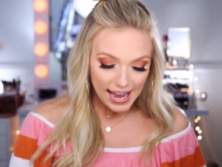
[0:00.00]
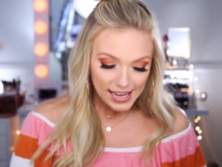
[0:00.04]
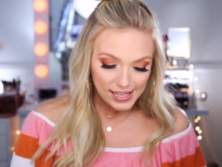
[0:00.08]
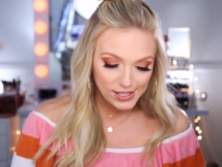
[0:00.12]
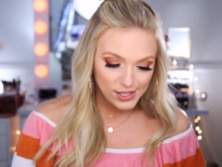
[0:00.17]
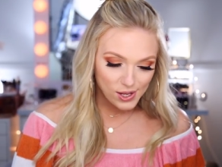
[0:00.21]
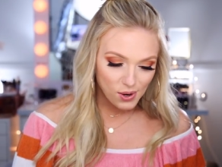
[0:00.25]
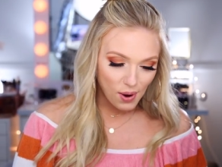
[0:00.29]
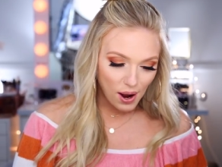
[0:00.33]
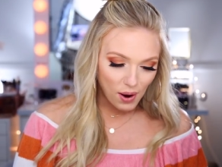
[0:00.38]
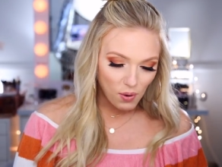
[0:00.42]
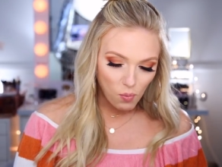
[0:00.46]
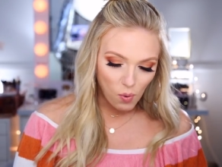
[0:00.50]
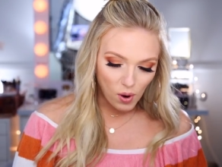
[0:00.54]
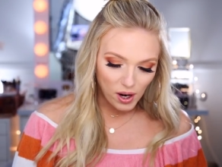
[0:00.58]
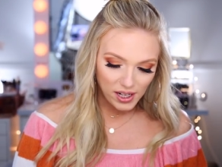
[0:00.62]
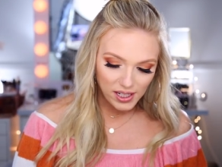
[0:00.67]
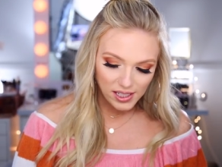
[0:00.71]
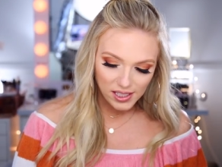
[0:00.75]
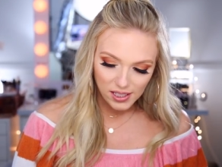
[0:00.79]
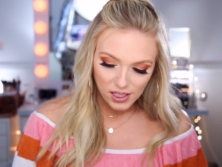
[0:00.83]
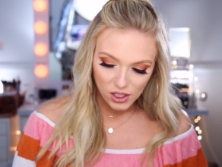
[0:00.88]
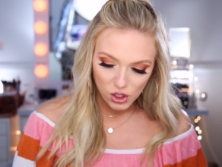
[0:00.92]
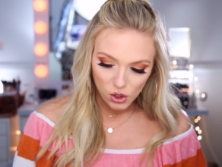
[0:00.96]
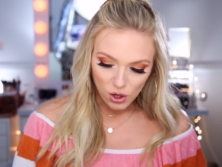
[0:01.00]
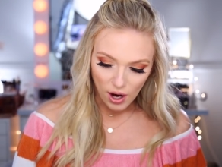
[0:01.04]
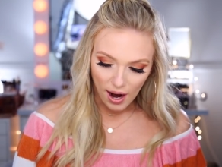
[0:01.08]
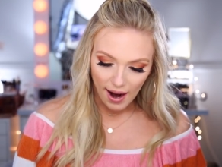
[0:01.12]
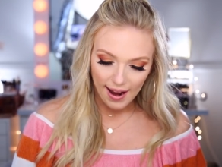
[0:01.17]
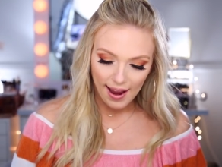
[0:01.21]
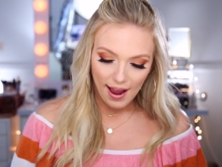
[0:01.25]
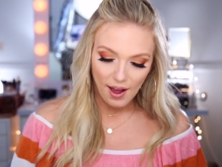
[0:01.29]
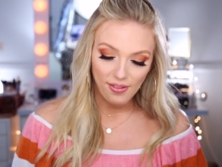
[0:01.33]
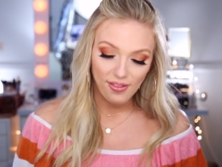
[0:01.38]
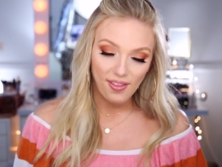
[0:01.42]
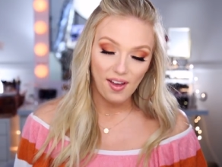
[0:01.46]
So I wanted to
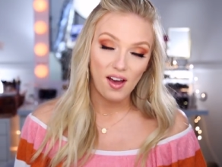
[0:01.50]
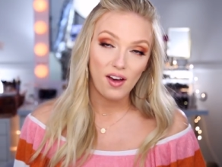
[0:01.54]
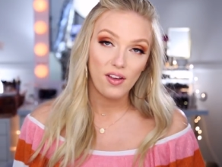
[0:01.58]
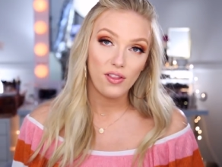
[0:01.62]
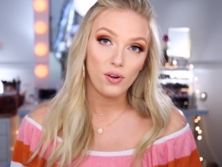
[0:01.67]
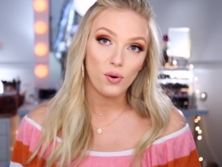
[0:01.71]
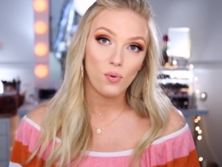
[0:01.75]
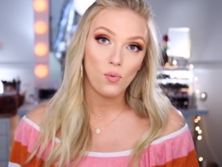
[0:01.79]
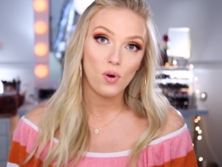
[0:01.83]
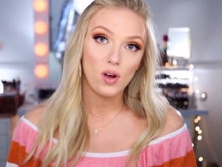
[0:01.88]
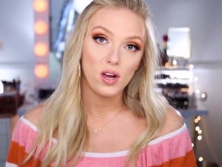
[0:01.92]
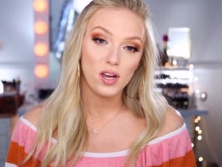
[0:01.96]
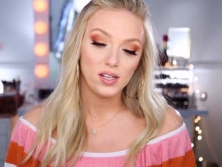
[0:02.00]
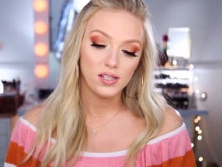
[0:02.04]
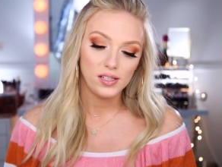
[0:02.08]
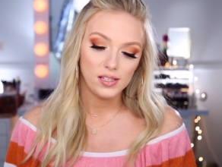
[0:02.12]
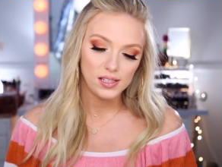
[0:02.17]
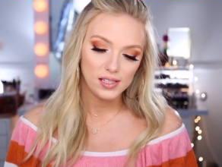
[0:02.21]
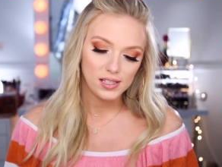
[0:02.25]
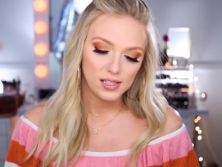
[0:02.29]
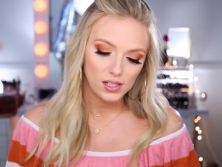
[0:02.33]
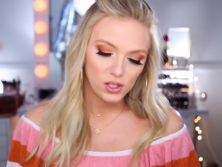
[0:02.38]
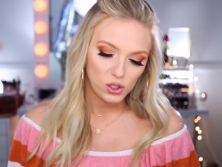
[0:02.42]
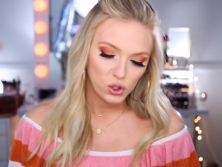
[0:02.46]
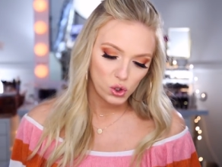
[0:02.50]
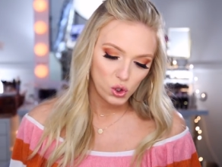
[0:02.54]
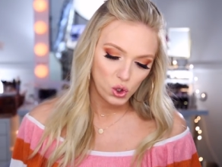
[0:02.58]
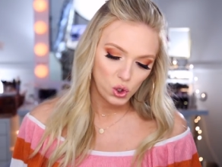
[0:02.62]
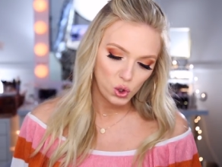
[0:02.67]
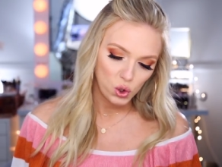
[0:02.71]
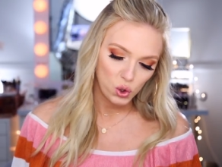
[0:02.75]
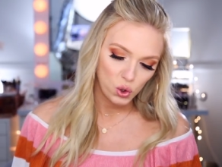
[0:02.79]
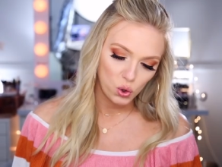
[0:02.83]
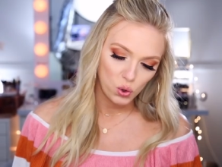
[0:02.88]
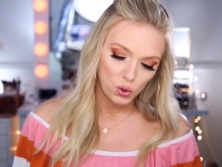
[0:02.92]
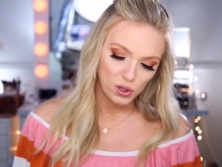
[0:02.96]
try out the other ones
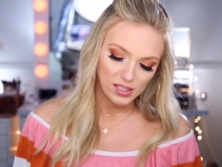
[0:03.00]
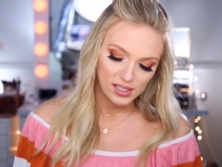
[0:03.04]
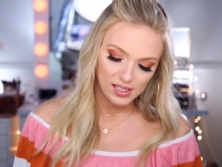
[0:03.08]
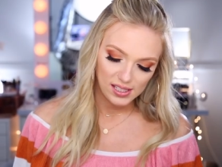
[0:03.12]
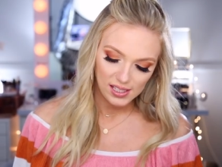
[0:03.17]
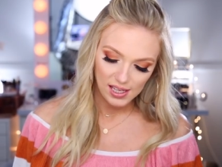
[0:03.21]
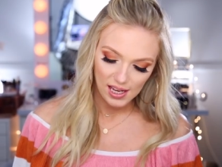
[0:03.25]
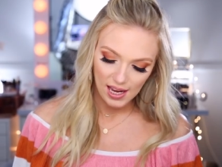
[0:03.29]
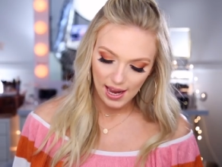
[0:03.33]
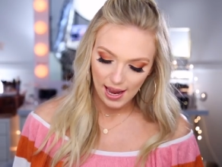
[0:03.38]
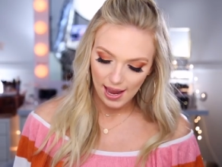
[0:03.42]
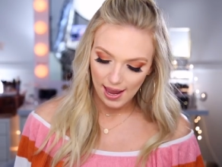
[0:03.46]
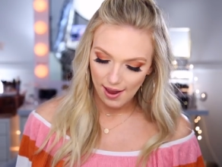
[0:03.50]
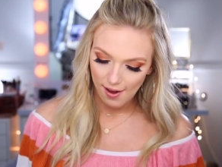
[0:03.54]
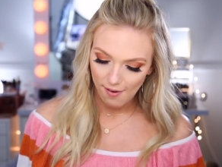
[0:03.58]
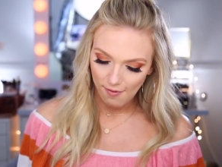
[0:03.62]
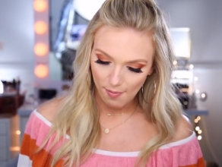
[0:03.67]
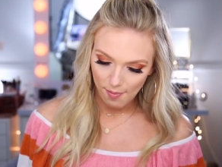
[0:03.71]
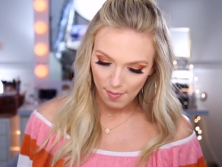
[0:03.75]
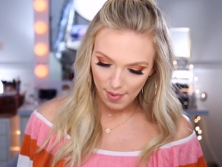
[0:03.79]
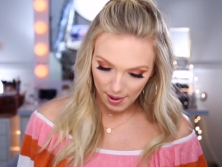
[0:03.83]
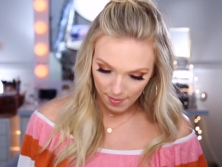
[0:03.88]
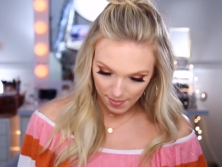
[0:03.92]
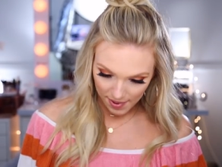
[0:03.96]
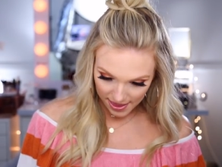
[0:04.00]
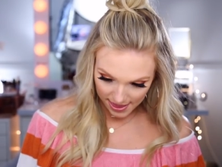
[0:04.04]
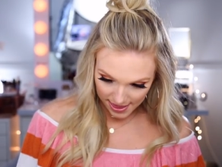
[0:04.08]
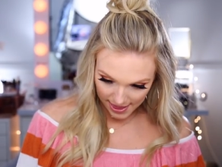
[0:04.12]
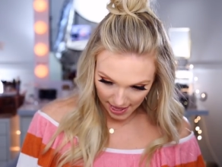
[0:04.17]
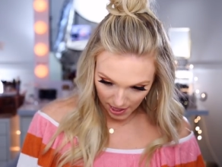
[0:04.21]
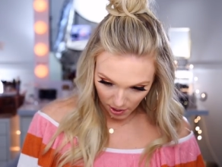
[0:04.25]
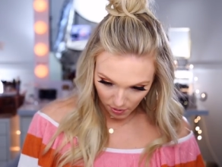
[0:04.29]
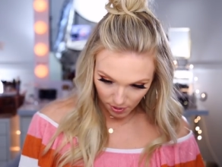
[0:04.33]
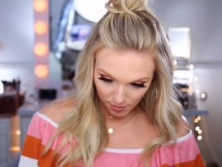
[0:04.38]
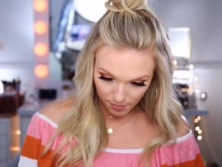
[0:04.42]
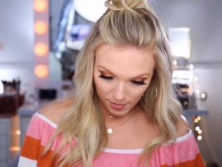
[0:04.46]
to see if maybe
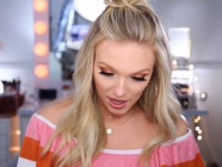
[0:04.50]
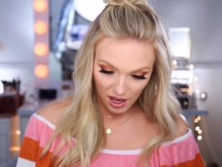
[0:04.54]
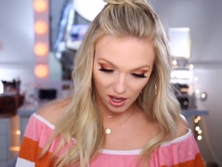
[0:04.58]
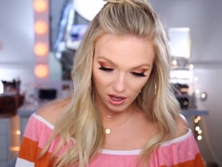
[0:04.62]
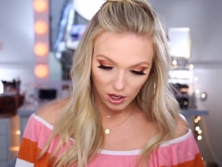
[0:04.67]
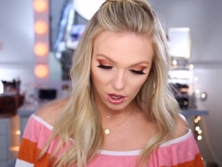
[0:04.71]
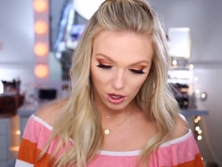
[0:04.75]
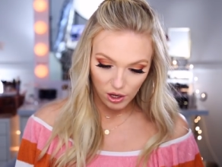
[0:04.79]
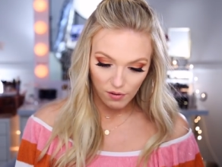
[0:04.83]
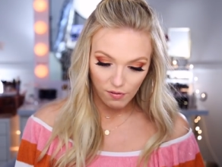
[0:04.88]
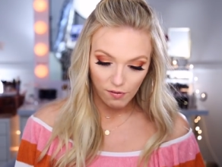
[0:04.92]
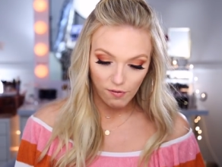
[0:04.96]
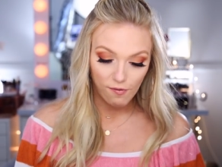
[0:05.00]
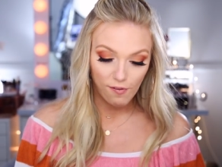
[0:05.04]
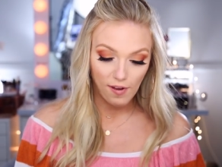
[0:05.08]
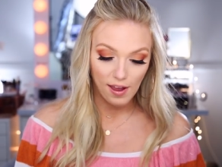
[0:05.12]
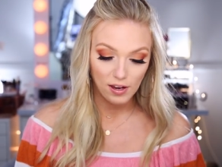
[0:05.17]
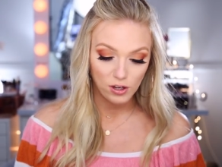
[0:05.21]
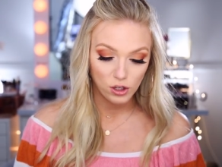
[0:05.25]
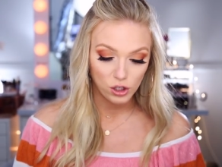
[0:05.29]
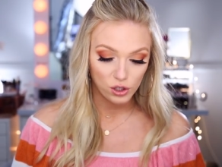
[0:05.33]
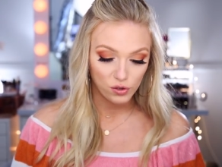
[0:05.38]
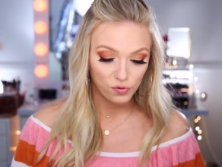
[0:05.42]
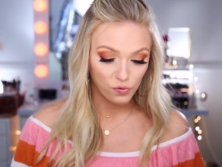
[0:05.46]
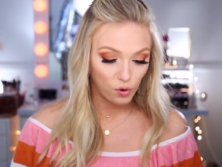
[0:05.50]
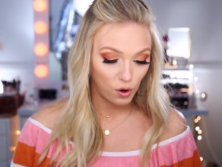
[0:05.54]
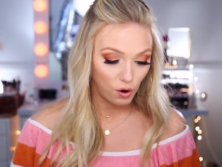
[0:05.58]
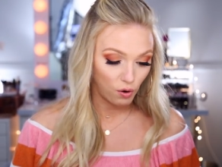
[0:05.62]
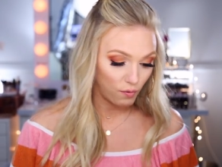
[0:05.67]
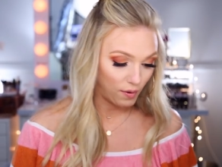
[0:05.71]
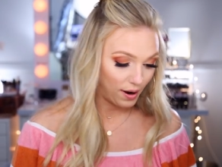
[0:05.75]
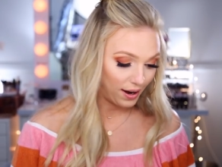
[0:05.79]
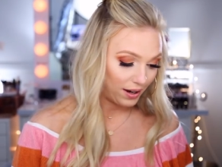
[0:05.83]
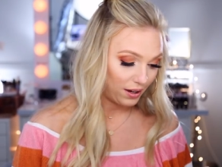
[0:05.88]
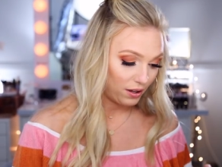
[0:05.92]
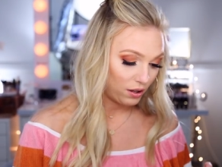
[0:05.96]
they would be a good fit just for a
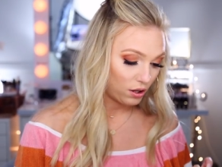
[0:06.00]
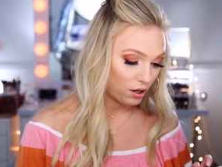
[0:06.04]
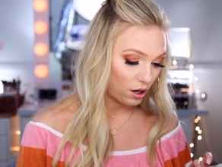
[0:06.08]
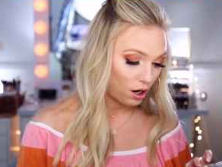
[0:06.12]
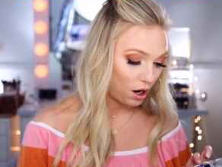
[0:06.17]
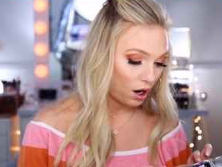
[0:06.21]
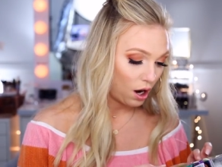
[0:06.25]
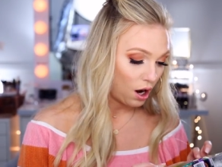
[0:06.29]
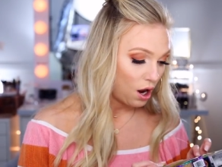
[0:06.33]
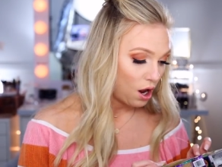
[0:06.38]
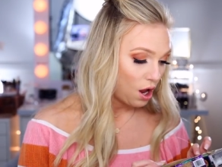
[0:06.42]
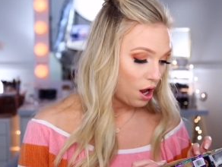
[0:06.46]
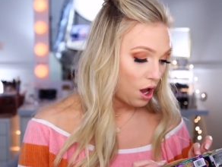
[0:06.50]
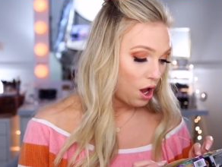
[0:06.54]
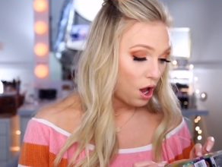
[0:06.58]
regular